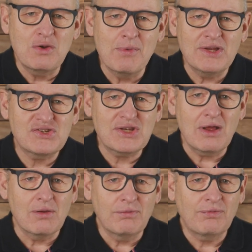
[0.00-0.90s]

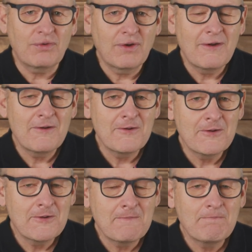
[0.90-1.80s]
myself,
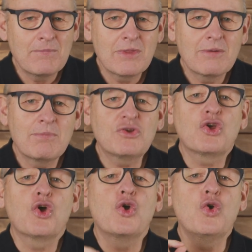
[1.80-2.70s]

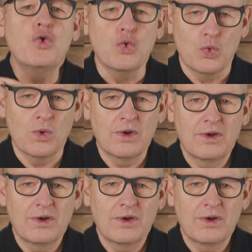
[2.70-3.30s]
but who?